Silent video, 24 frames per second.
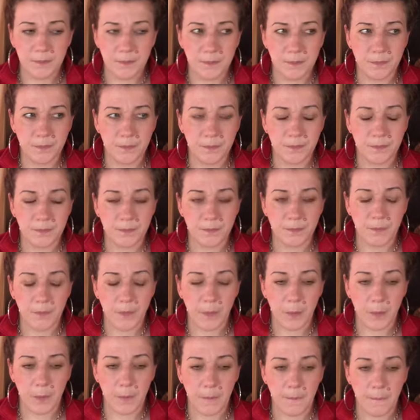
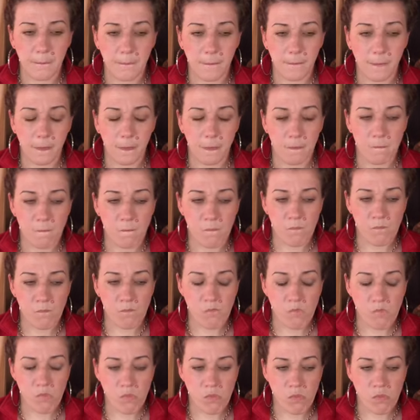
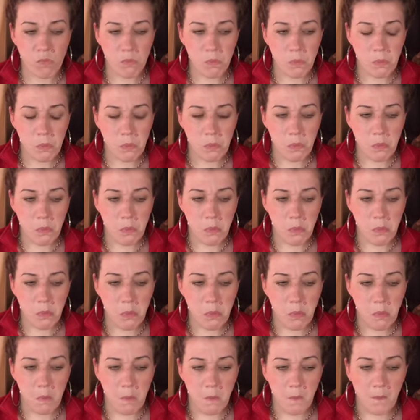
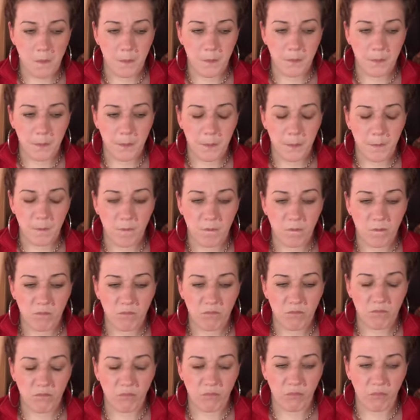
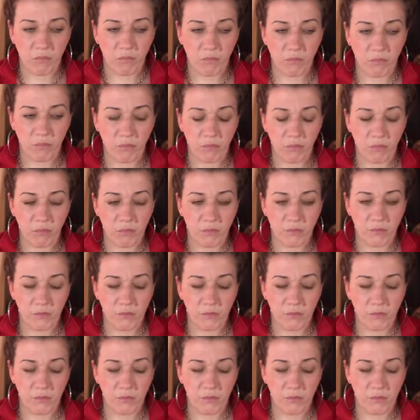Nobody speaks.